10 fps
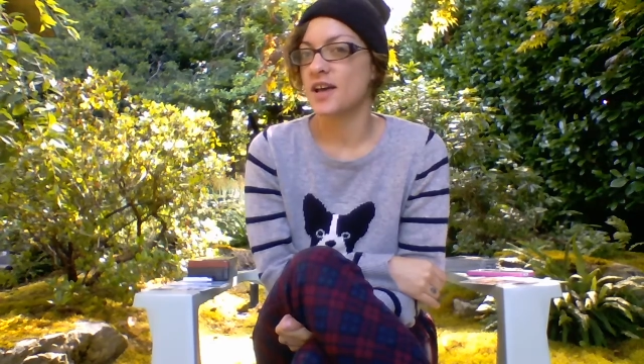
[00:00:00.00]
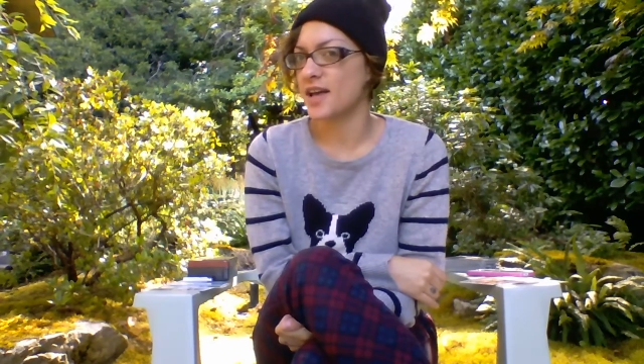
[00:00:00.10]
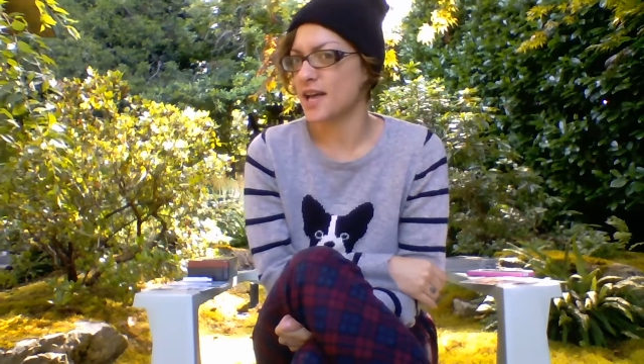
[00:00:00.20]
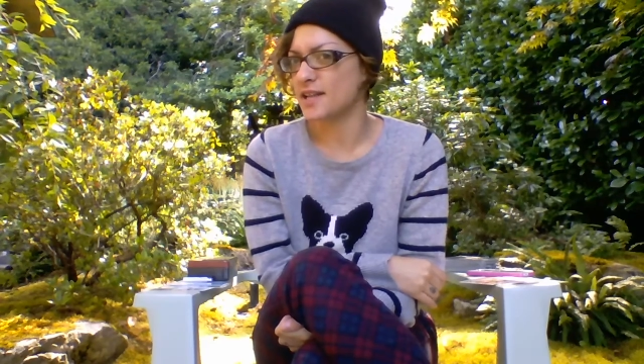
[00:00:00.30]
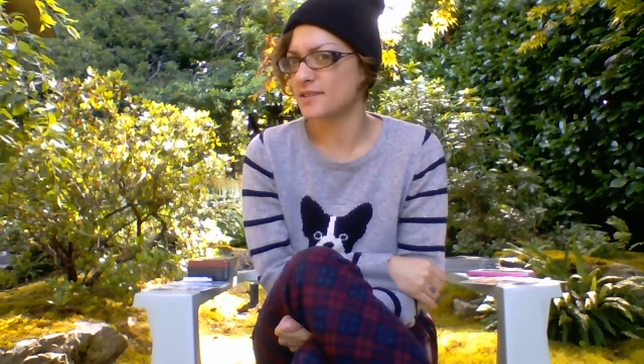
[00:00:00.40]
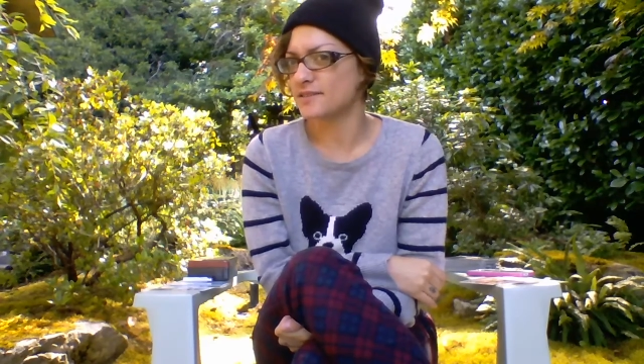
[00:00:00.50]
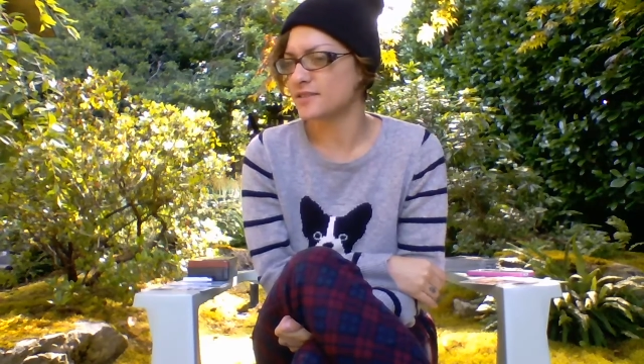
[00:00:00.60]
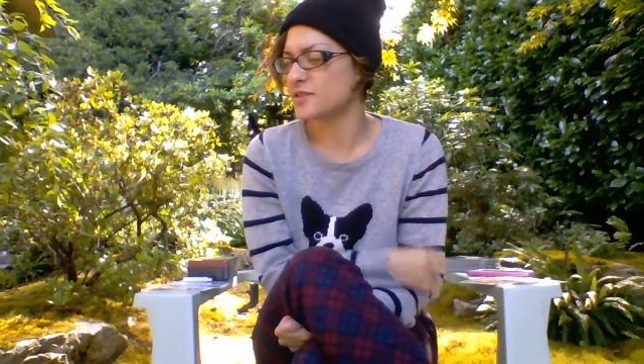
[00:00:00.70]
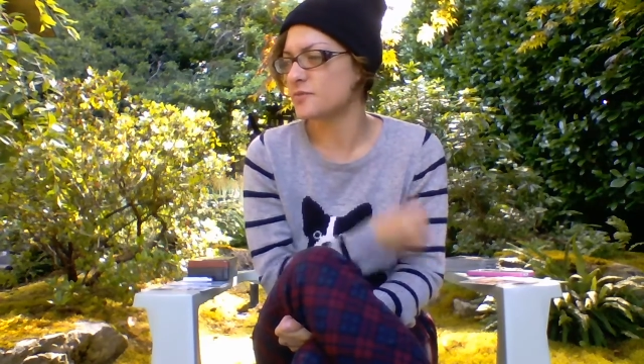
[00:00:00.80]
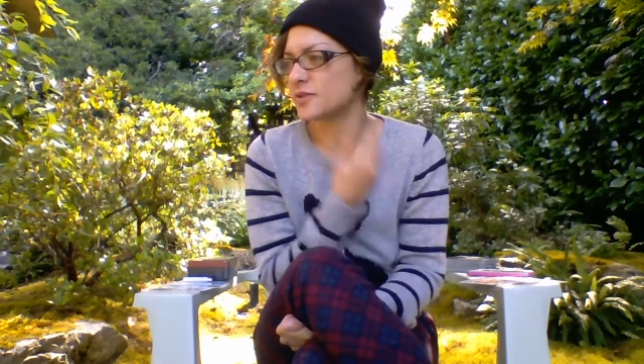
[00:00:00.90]
and
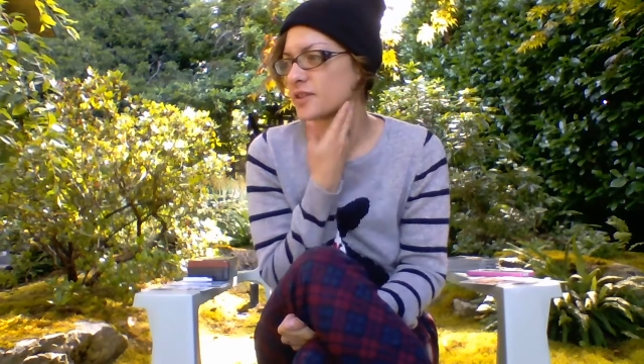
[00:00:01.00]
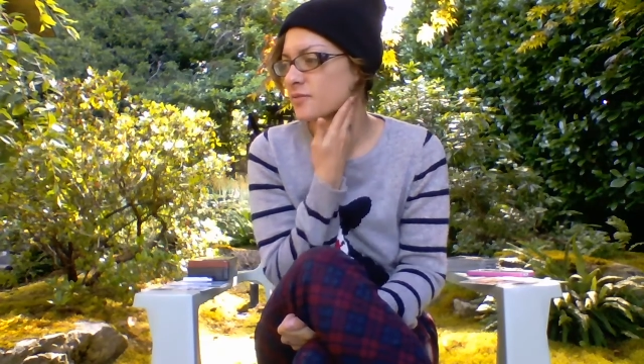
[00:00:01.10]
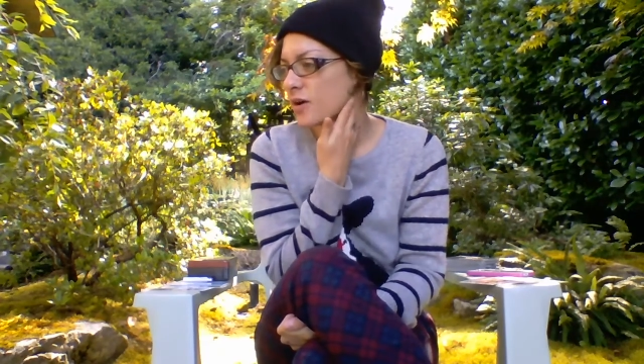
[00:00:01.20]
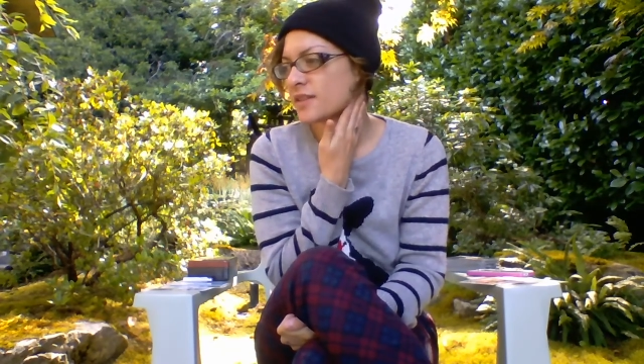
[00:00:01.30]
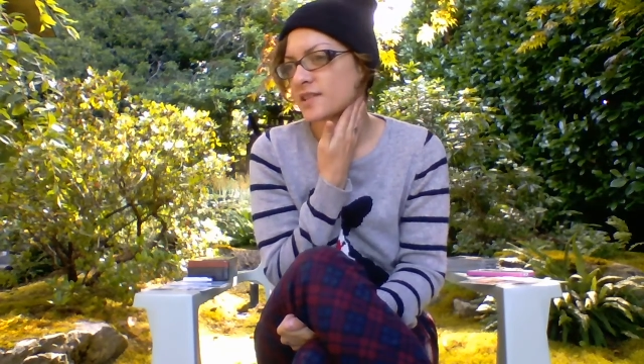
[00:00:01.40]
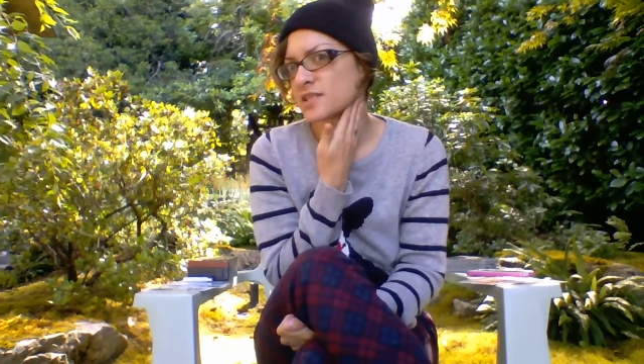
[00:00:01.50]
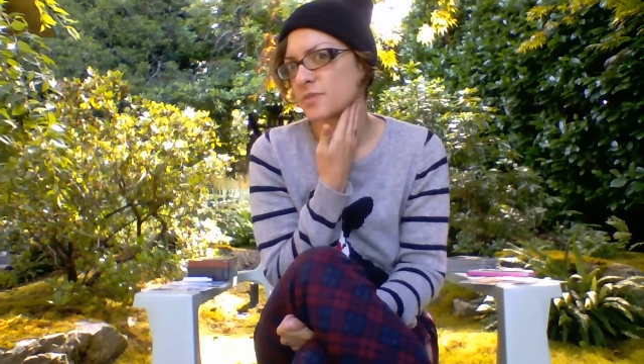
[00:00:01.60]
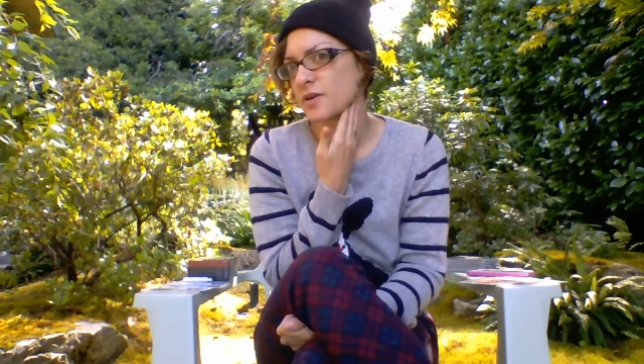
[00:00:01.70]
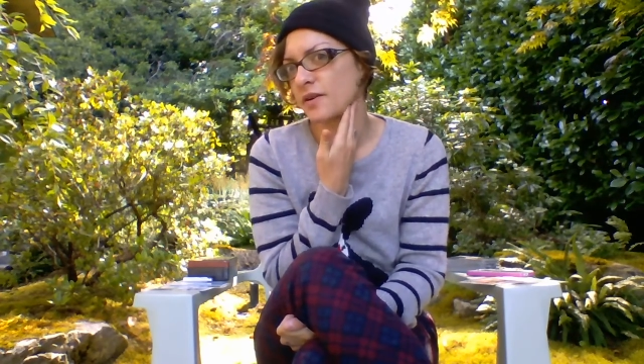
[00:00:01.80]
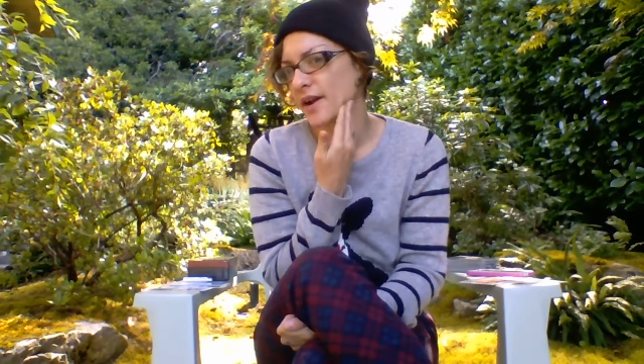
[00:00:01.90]
you really want this
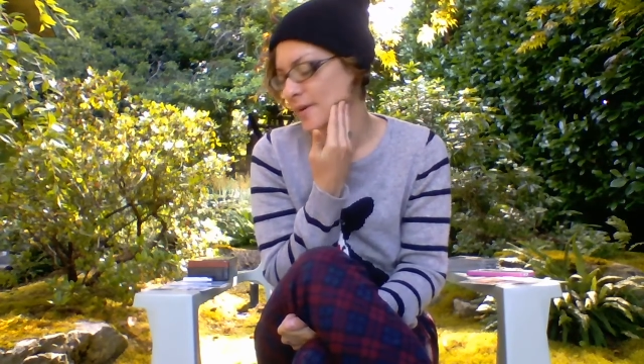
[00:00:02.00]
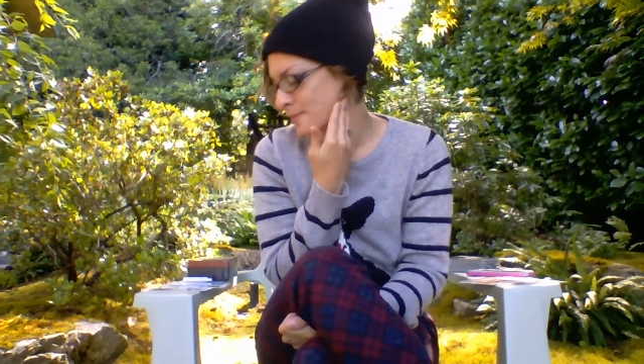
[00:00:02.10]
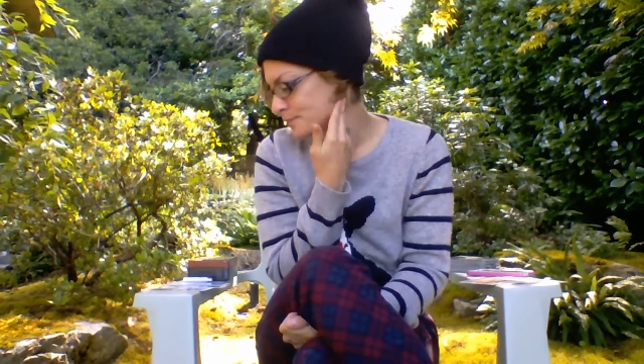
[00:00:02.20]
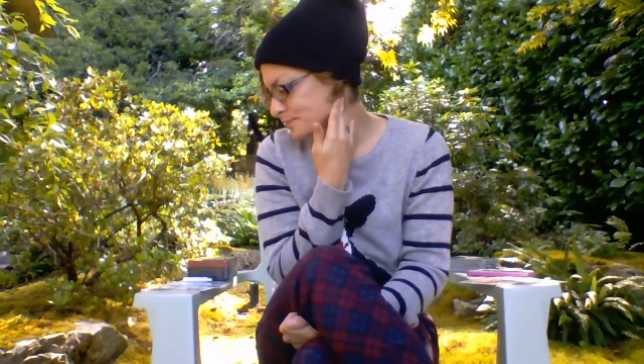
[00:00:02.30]
program